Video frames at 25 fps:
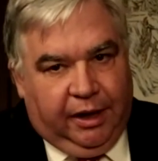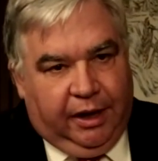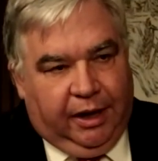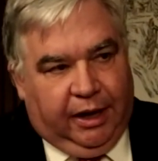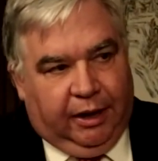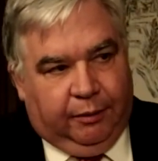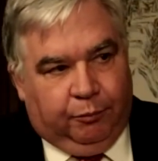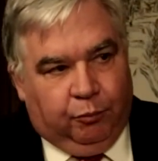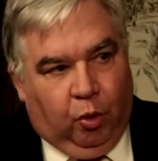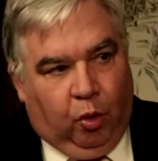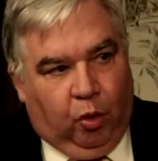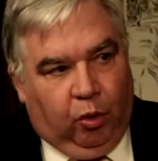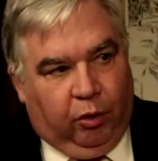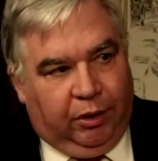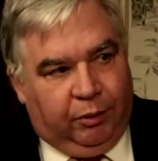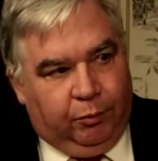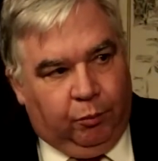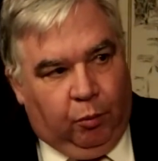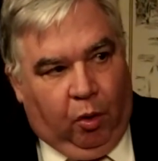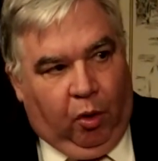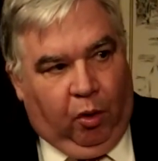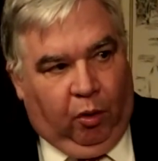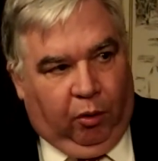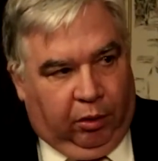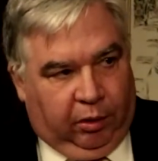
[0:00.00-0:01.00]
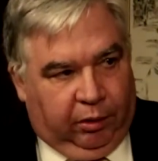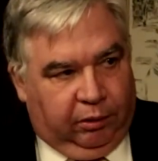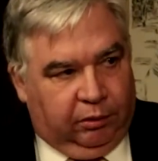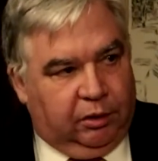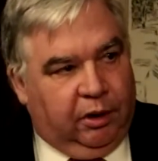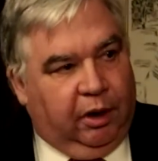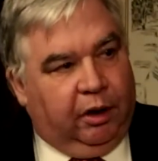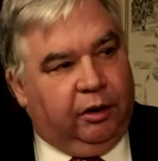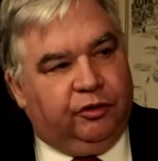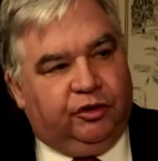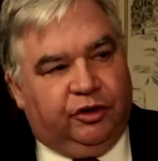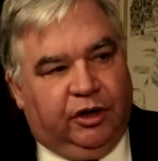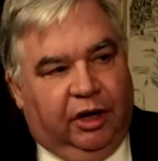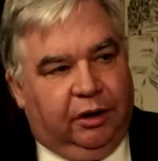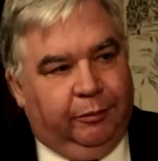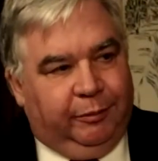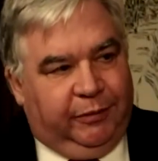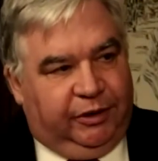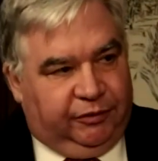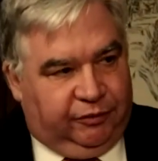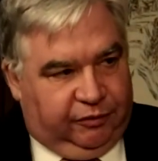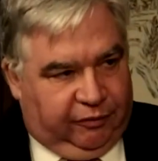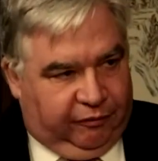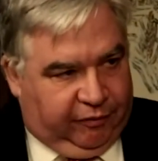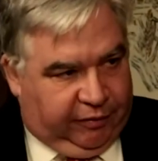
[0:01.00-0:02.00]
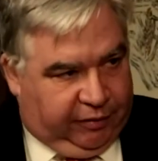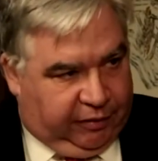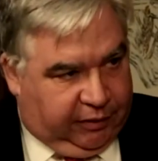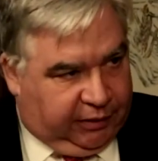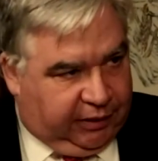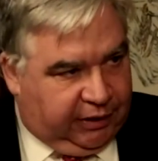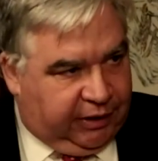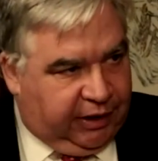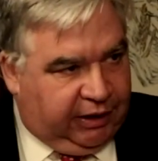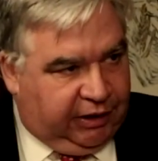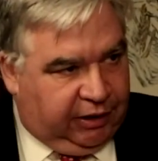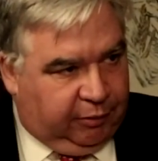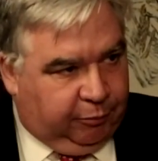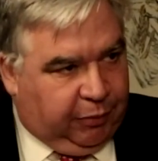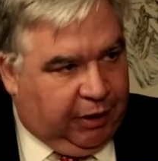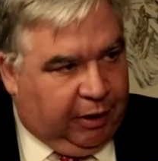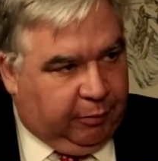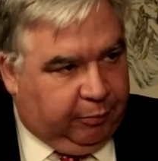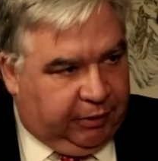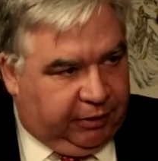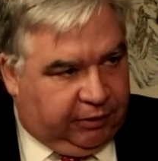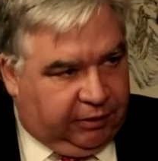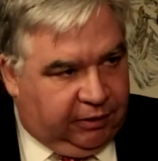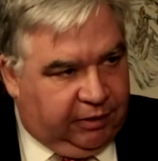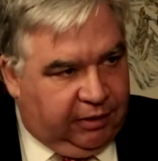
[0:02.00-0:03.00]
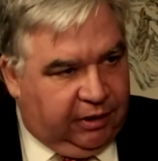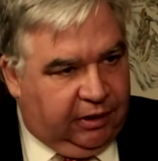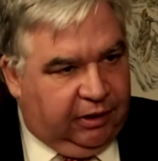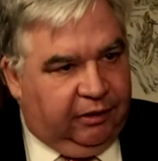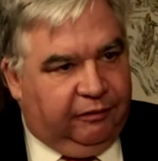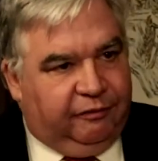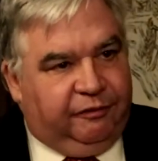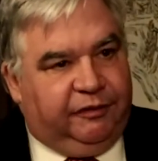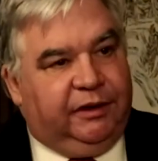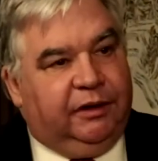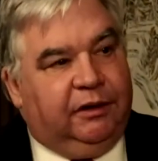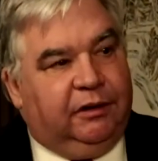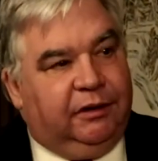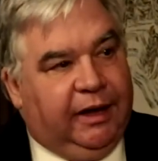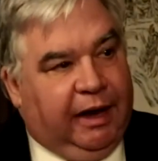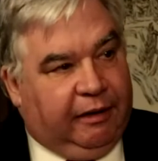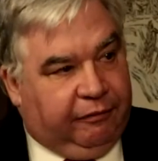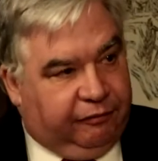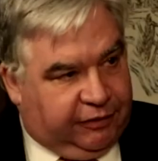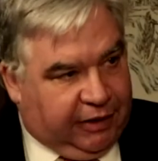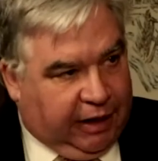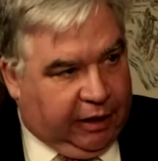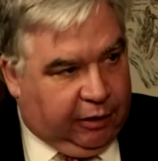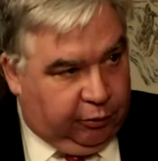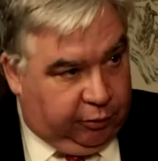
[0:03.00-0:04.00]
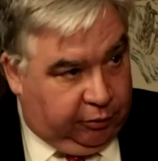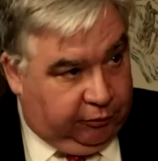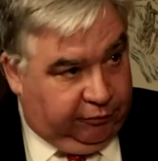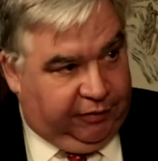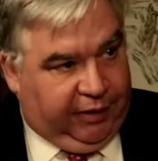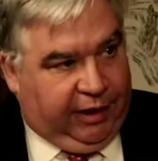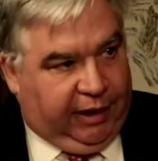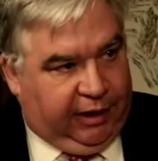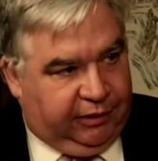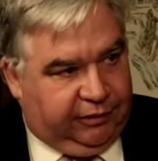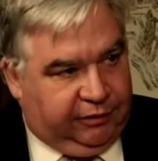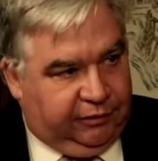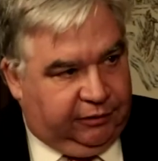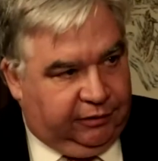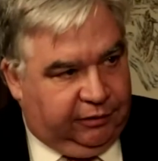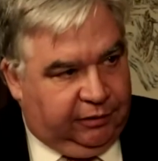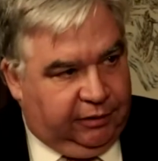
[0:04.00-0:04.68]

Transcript: And more large elements of the Canadian public feel left out of that.